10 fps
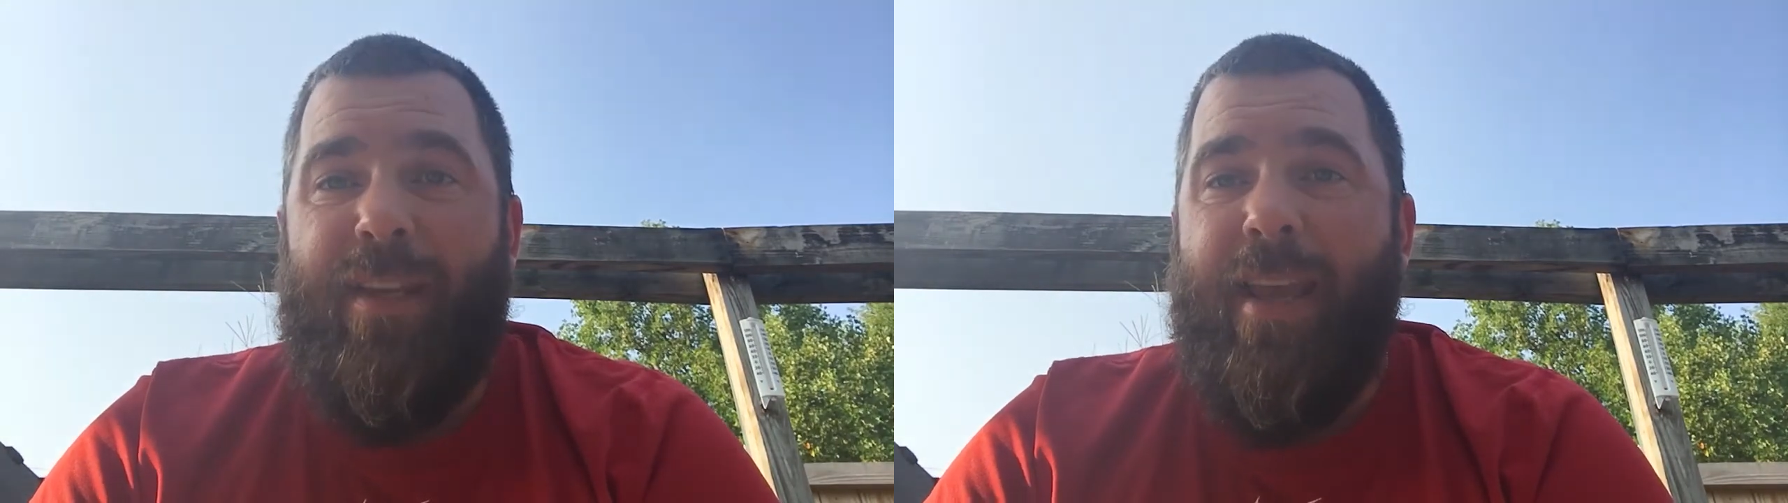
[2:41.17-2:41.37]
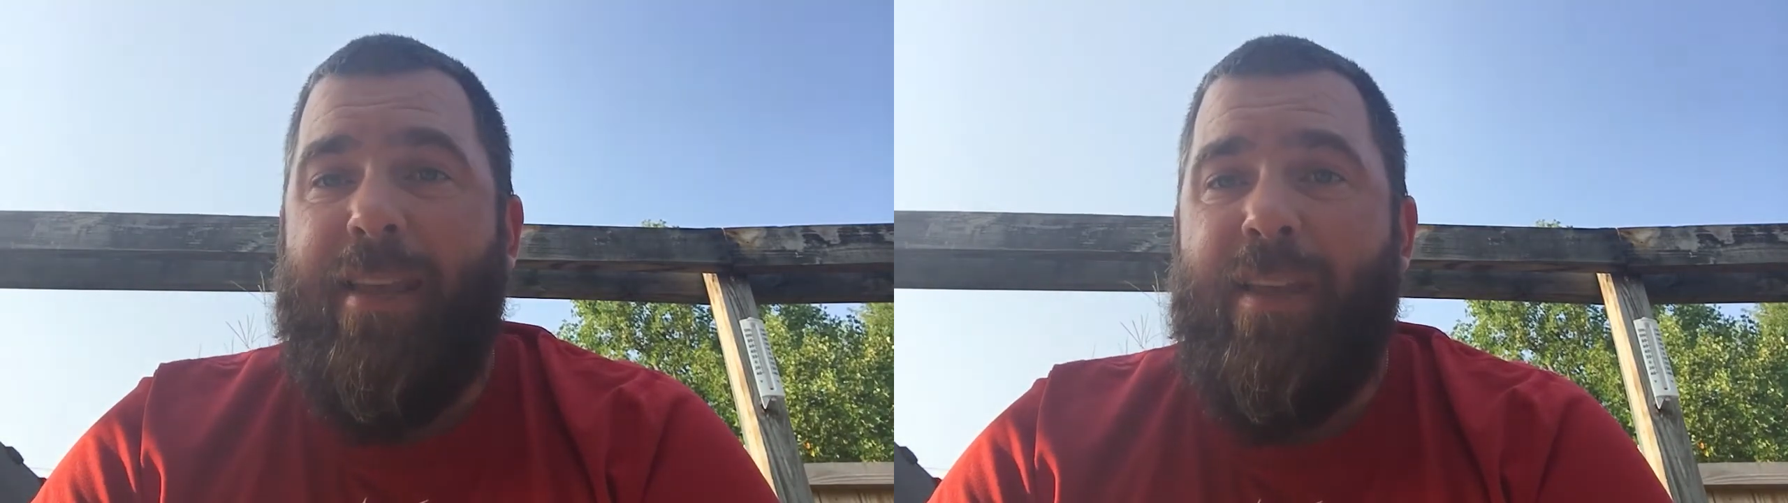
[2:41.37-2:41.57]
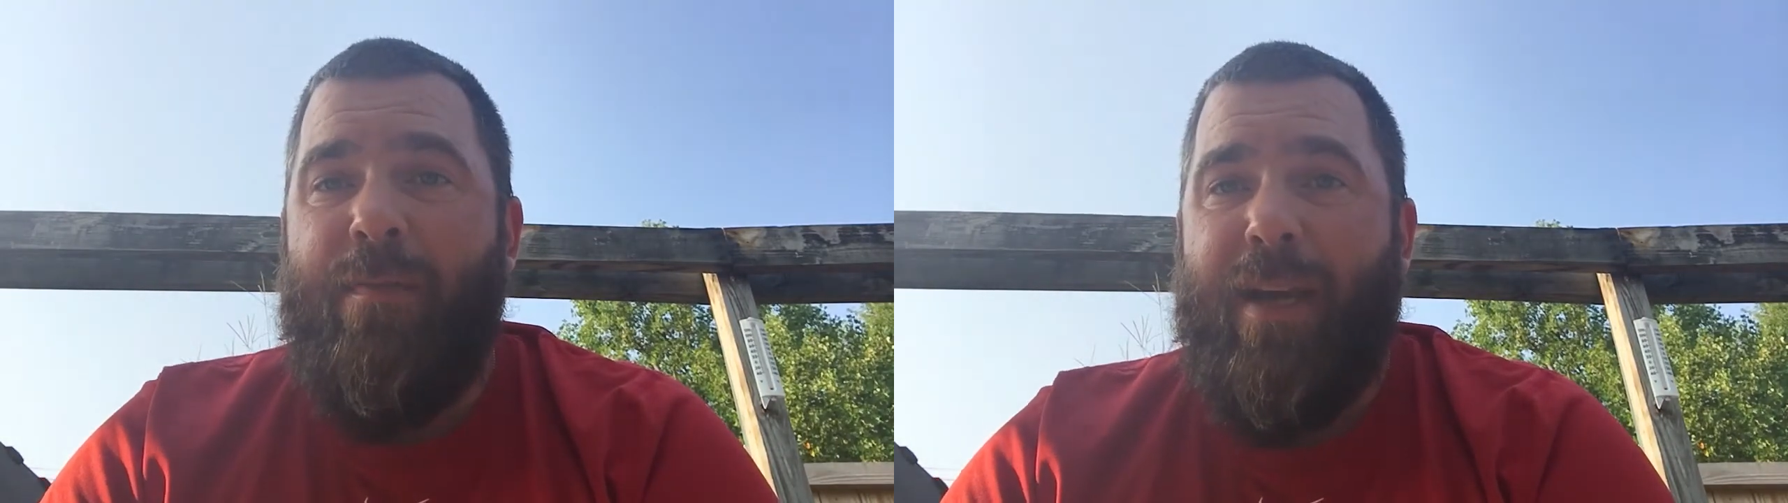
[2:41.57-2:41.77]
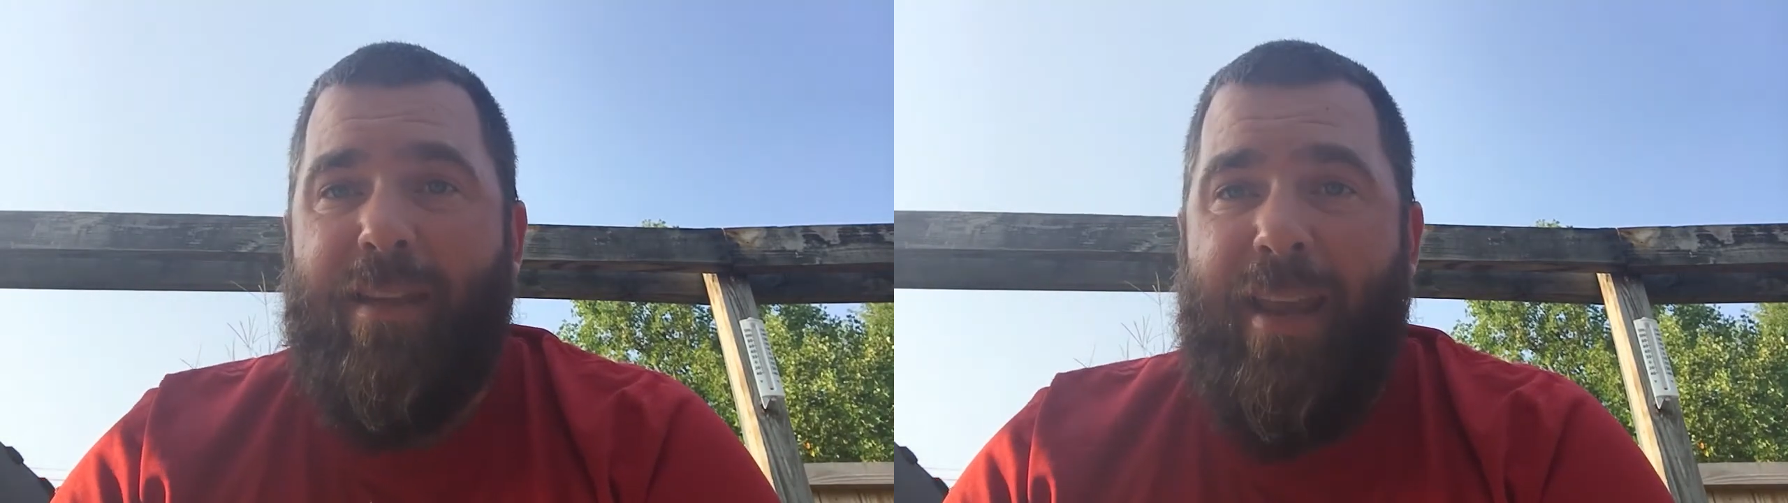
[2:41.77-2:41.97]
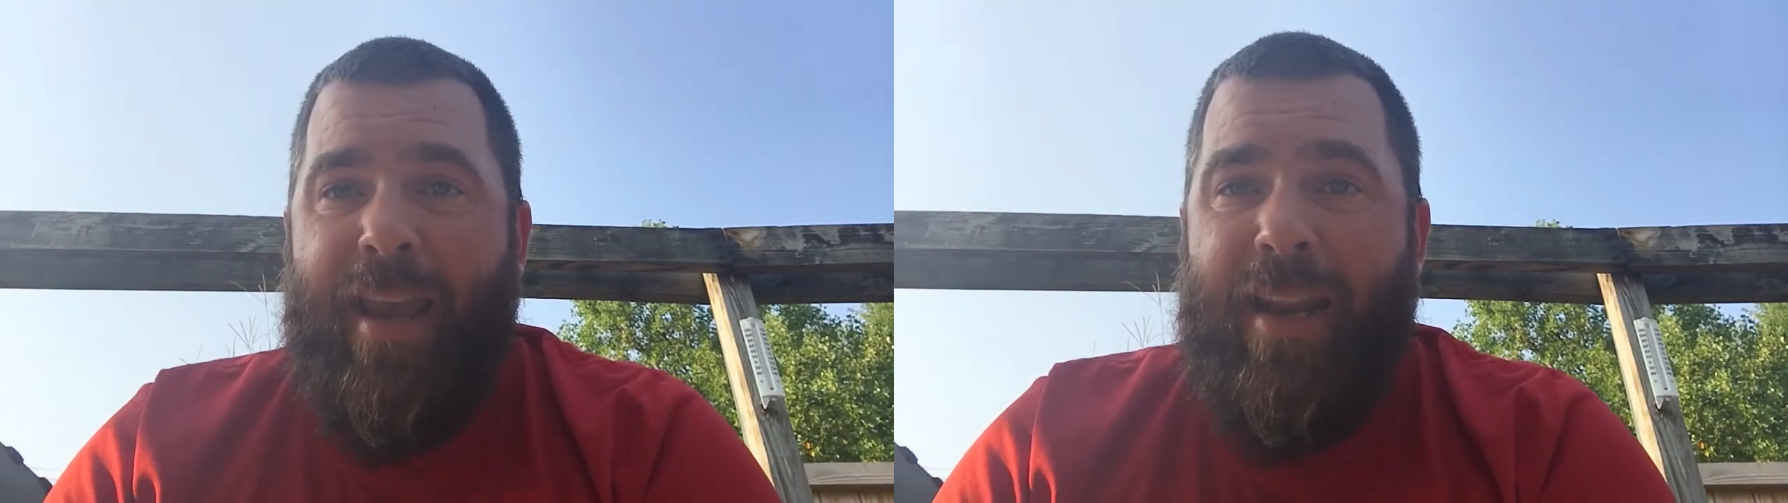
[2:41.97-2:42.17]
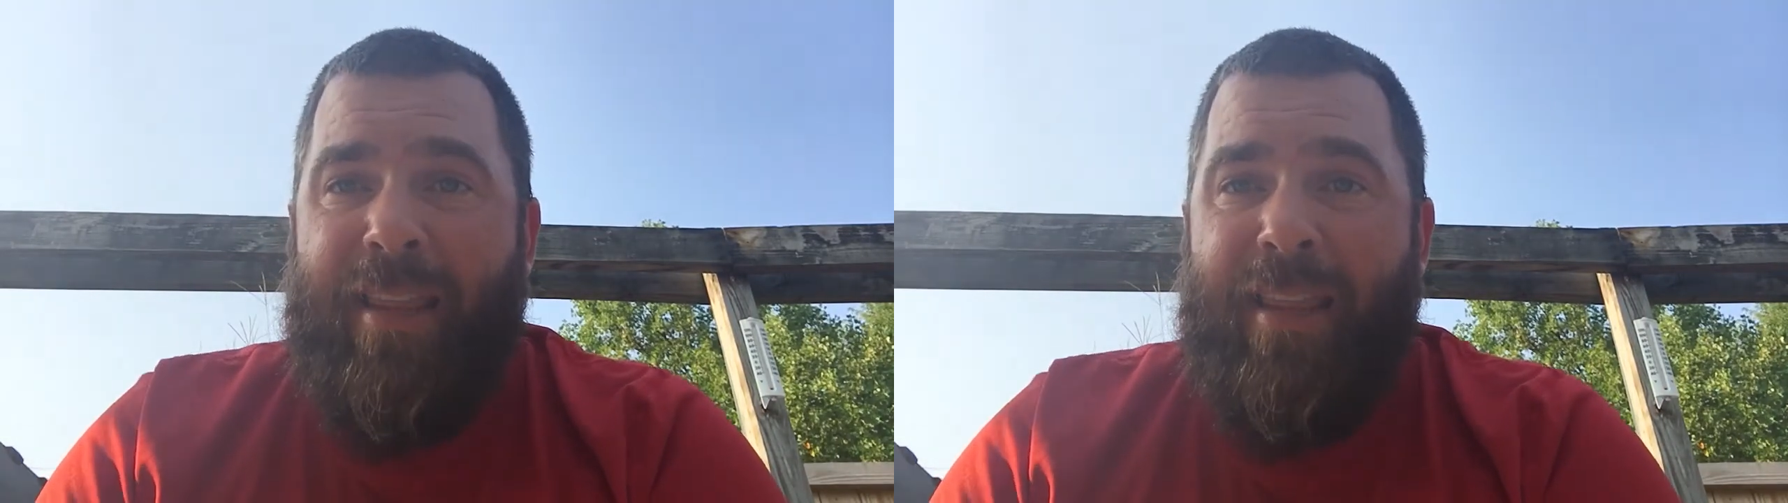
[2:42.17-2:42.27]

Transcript: they take him by the hand,